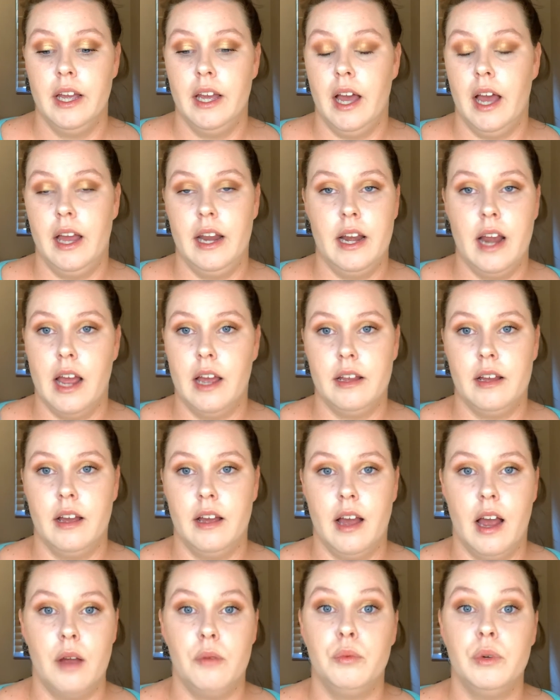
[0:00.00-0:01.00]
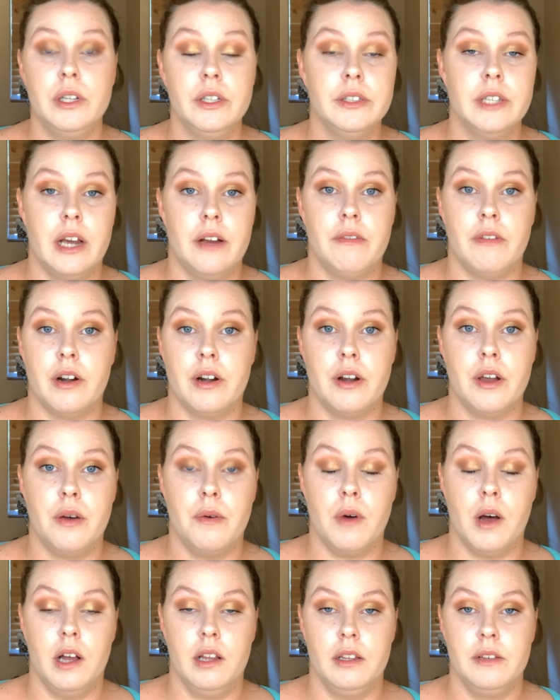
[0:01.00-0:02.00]
and I will never
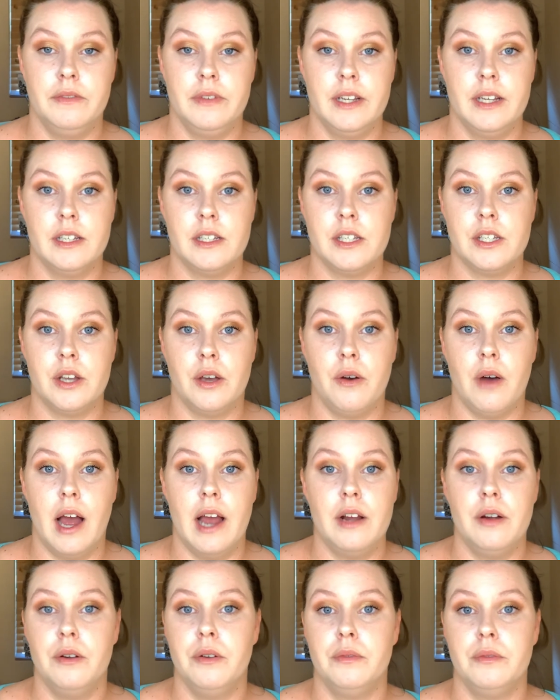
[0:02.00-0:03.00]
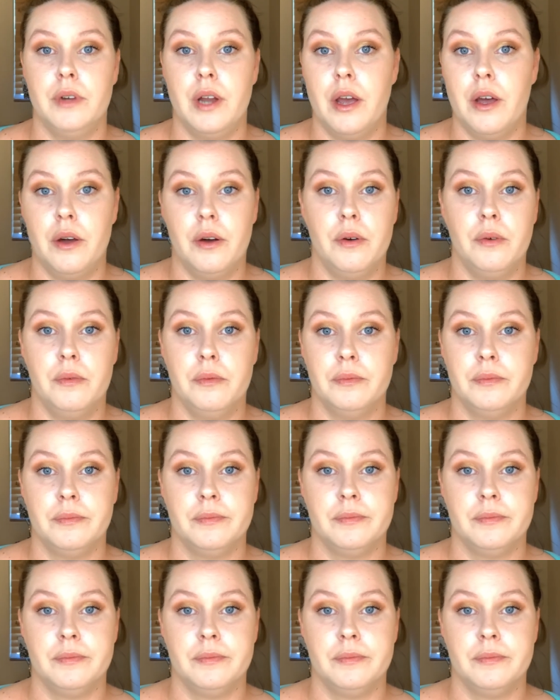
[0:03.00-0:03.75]
know all of it. So I don't know,